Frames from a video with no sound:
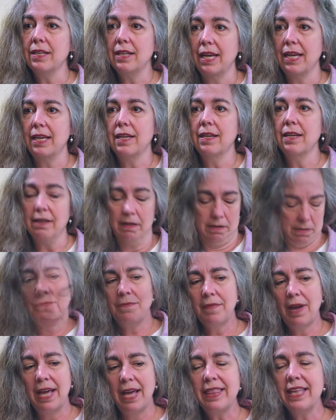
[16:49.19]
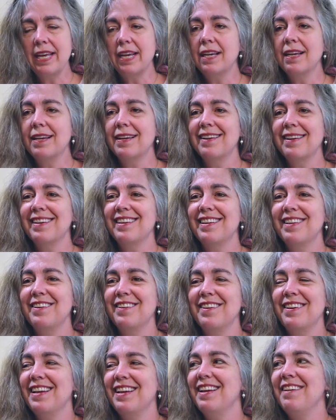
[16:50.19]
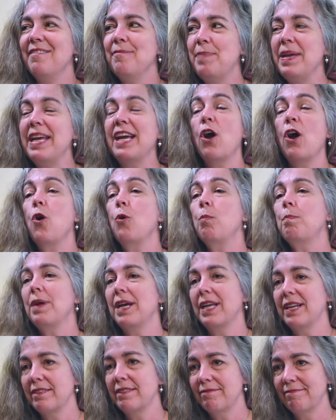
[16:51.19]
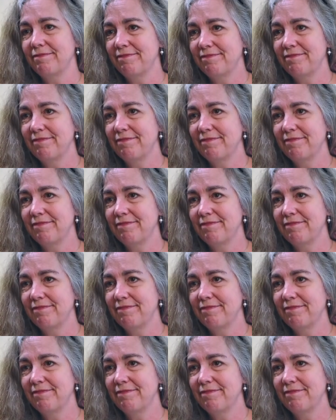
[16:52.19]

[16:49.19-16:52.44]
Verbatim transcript: Like, I think being open.